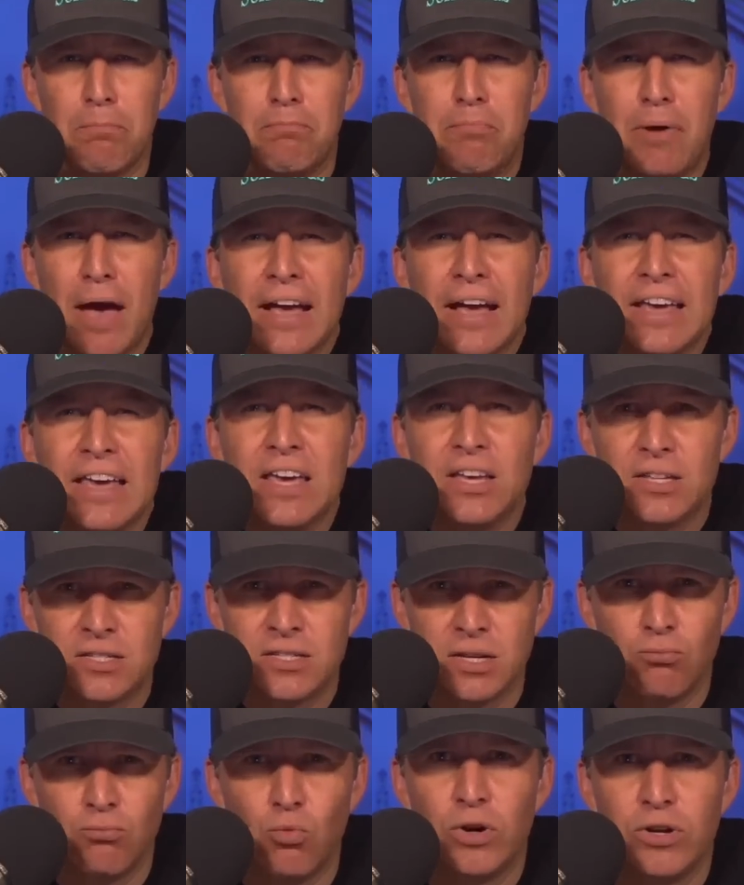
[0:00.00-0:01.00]
begging
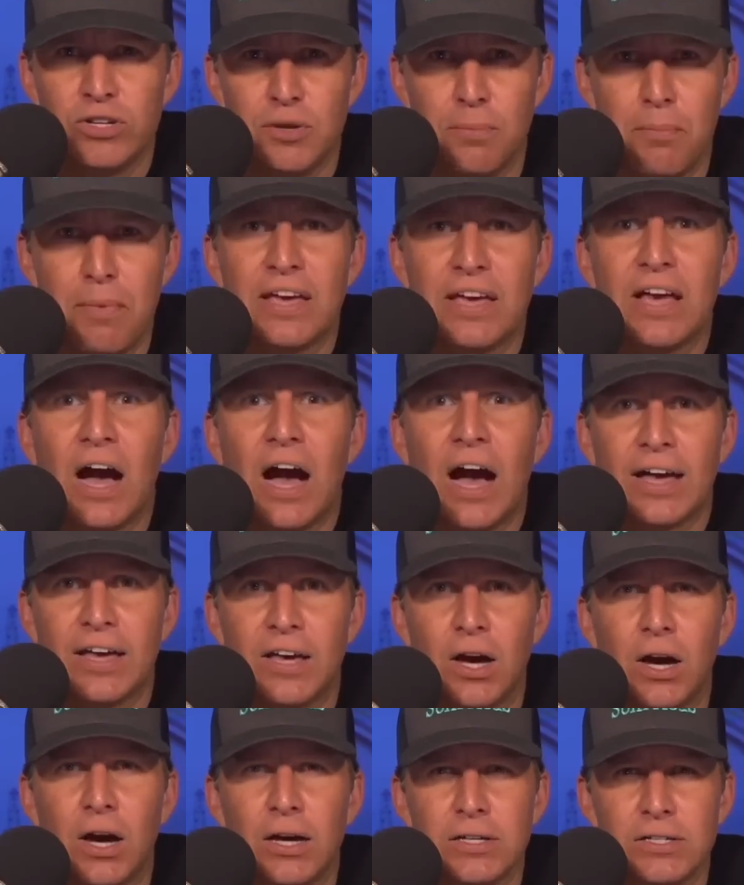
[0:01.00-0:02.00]
someone to make eye
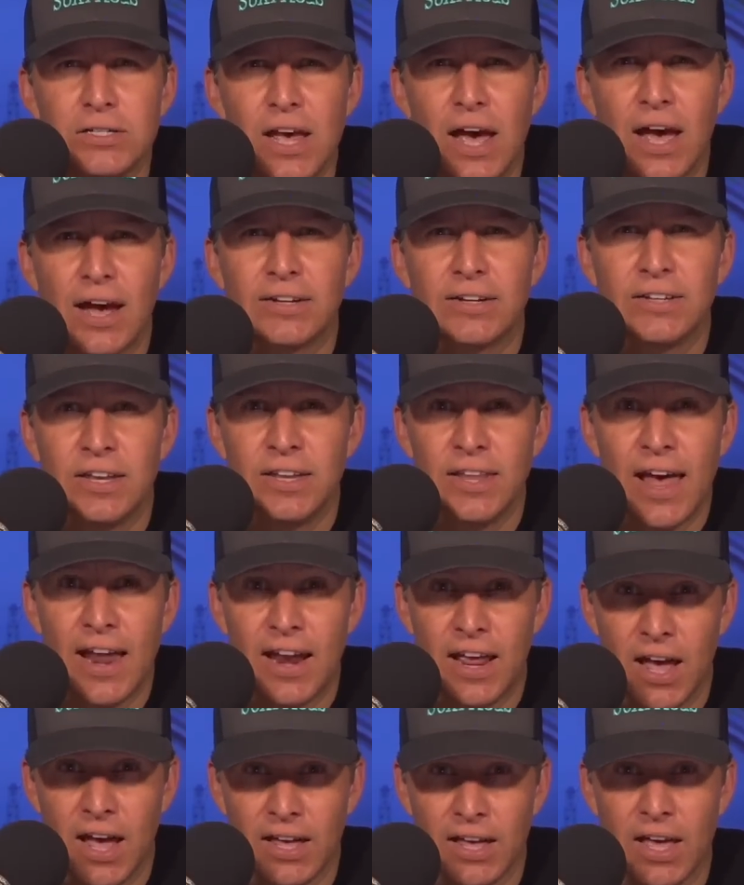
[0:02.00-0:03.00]
contact. And that
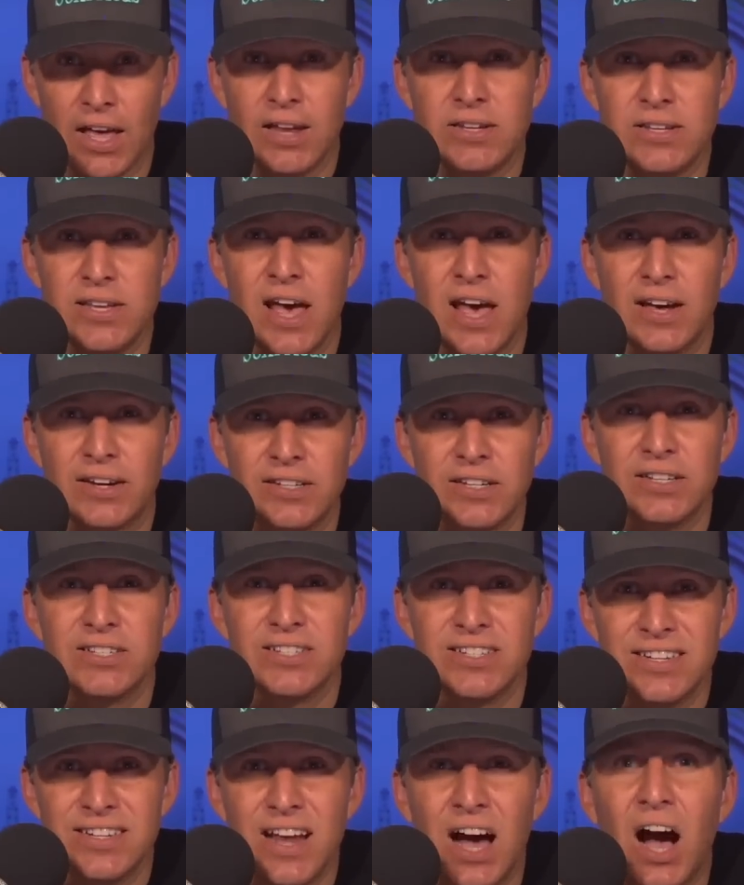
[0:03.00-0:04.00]
eye contact is
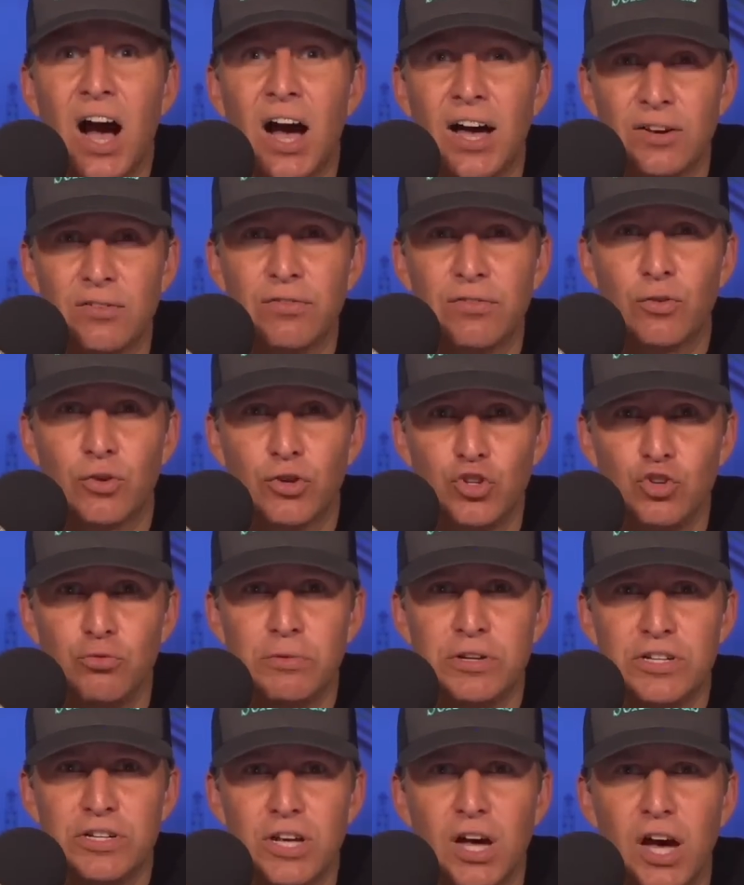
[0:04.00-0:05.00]
not for
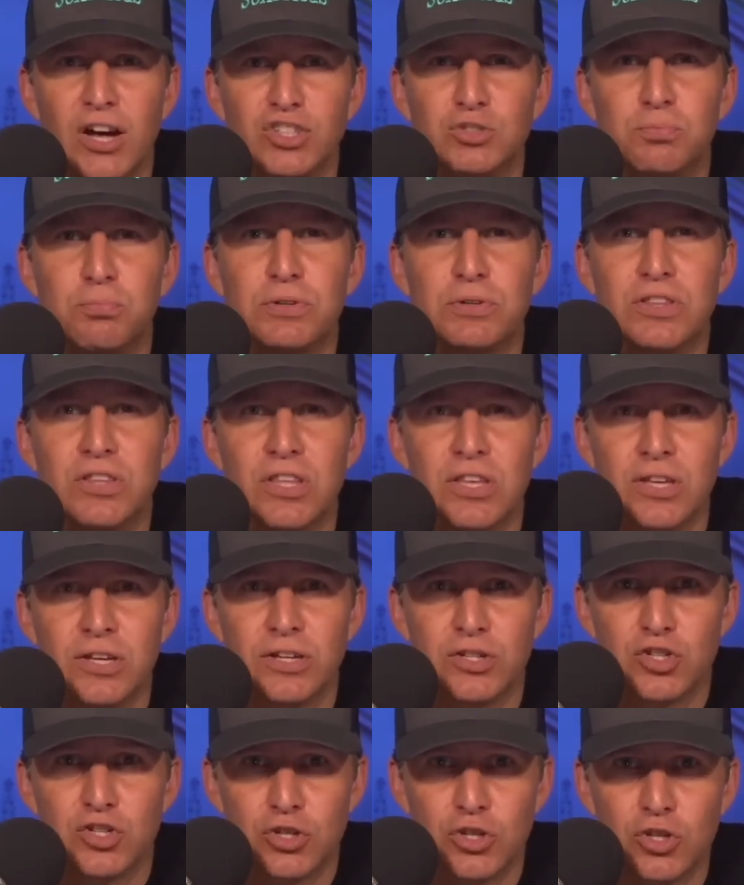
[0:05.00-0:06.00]
human touch, but the
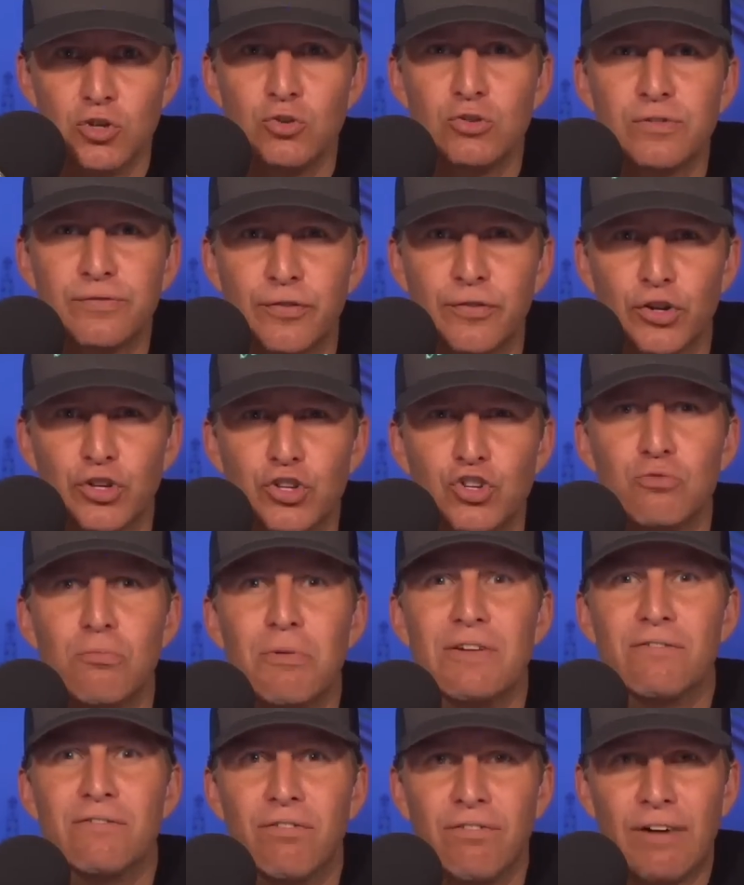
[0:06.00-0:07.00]
excuse for
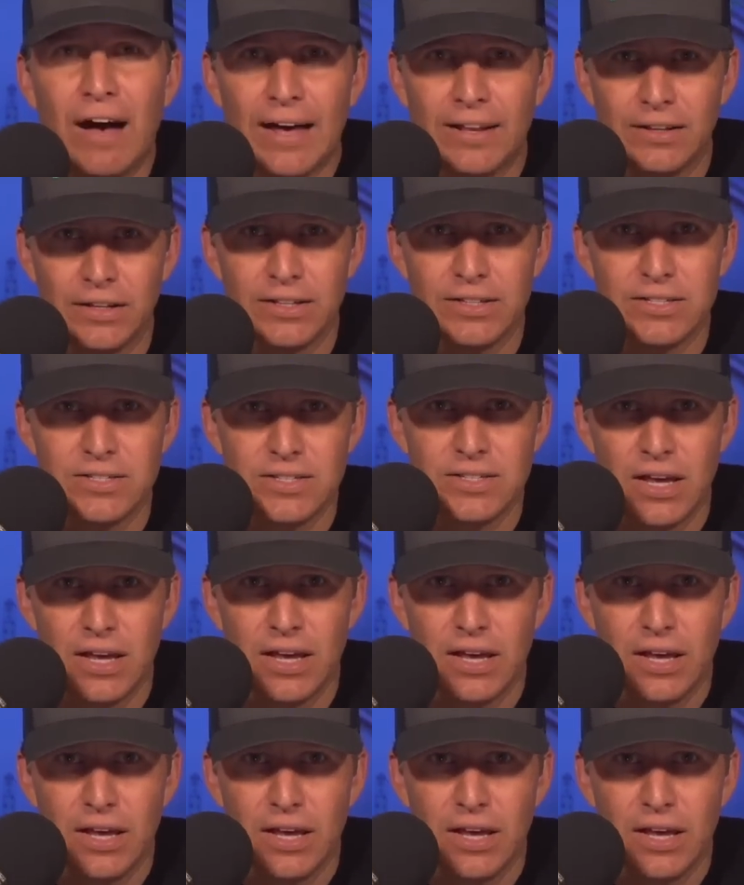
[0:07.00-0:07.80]
human violence.